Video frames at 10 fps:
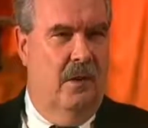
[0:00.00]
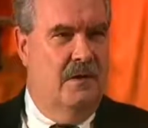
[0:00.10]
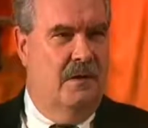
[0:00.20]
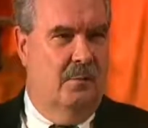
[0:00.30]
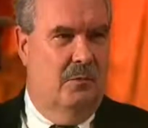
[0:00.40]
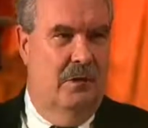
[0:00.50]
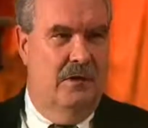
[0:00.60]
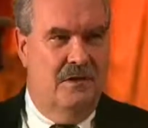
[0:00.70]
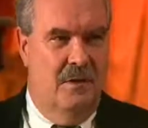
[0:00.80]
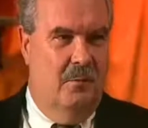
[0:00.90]
if there was a
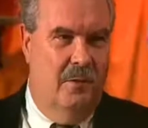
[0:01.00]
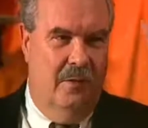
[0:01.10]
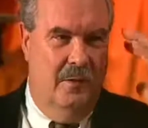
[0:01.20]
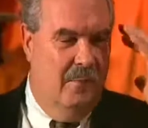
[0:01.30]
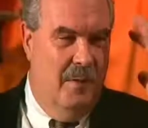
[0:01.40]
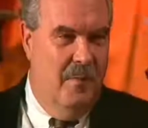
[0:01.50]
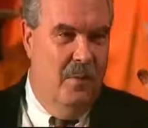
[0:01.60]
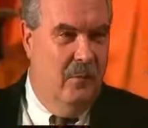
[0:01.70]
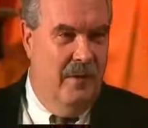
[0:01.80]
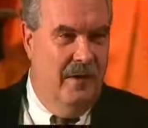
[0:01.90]
prayer somewhere in
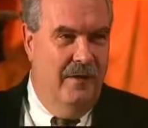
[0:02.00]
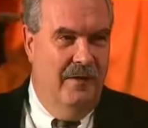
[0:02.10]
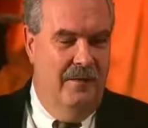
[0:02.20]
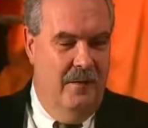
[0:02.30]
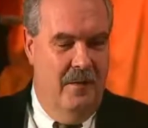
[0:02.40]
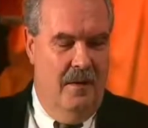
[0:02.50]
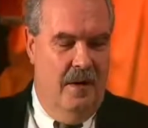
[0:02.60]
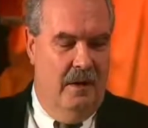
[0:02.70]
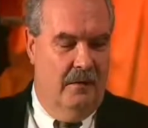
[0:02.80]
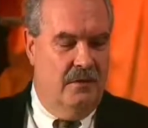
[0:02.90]
my memory.
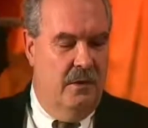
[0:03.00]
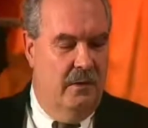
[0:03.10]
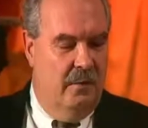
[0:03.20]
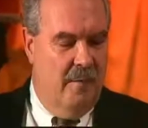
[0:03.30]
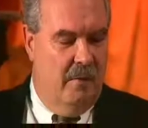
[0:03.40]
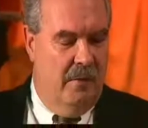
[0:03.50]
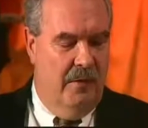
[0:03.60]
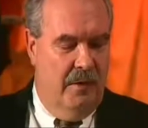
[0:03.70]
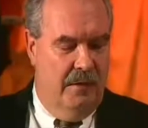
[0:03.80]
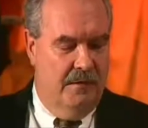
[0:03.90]
And I was trying to
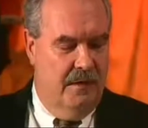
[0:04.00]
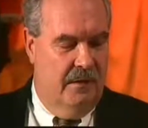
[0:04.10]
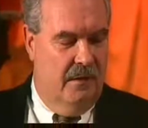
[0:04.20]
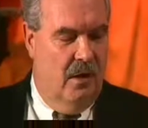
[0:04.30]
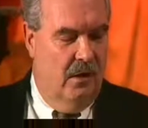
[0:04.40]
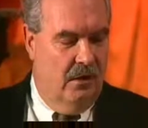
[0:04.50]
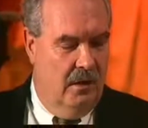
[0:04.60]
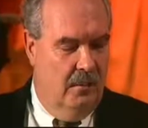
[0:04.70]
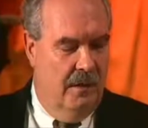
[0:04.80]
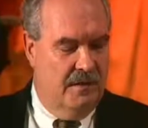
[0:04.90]
remember things, and it
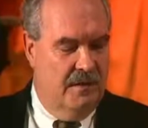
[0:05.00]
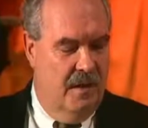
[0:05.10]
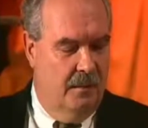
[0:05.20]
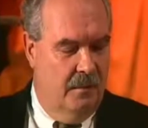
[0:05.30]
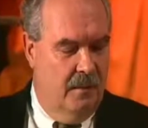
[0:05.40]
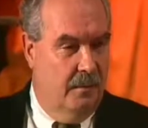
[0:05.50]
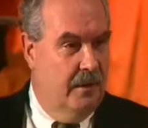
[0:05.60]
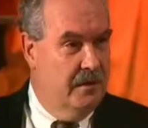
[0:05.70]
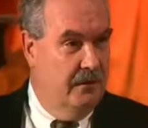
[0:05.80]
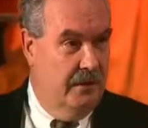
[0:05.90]
all got mixed up
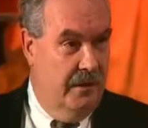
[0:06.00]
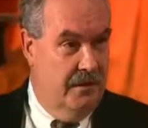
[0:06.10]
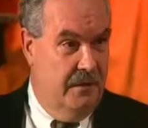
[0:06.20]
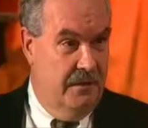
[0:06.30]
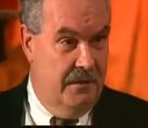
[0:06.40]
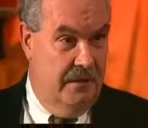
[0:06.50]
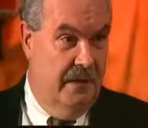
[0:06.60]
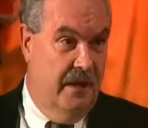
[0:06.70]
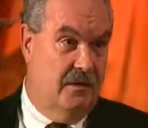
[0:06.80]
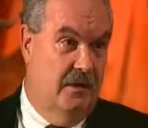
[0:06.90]
with the Pledge of
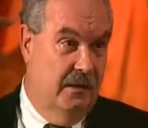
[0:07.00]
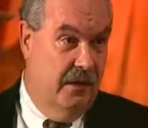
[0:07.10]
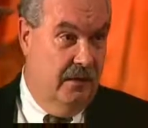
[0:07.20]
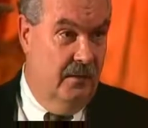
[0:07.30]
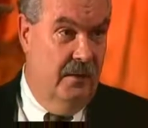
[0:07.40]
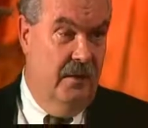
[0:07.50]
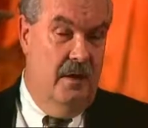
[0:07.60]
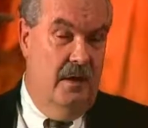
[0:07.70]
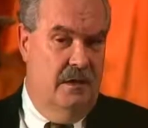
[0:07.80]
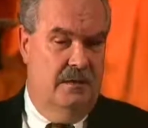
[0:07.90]
Allegiance and the National
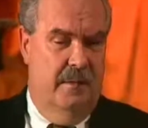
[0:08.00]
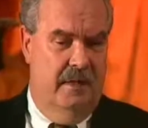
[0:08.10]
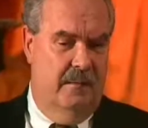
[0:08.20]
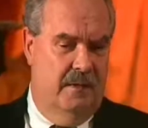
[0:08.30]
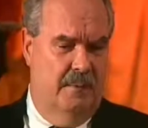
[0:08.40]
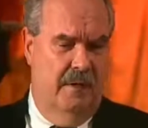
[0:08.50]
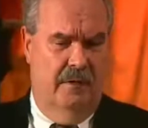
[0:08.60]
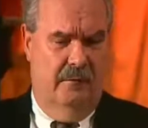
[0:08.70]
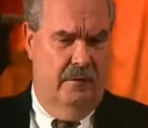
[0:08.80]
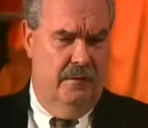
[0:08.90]
Anthem. It just became
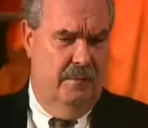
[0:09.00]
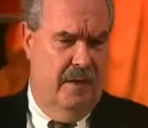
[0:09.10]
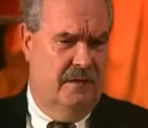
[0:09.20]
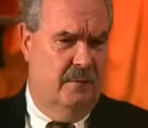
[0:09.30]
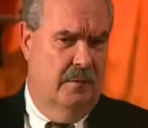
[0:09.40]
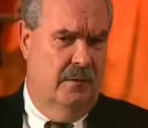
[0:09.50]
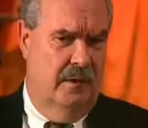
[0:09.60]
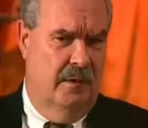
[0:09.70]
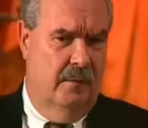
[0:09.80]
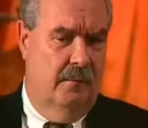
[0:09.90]
this big confused
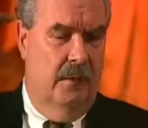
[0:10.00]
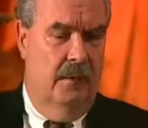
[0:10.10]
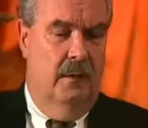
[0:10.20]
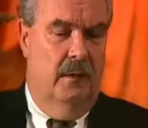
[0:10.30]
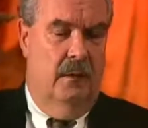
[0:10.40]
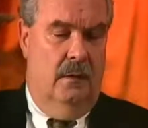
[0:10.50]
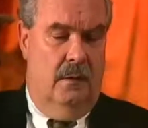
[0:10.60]
mess with the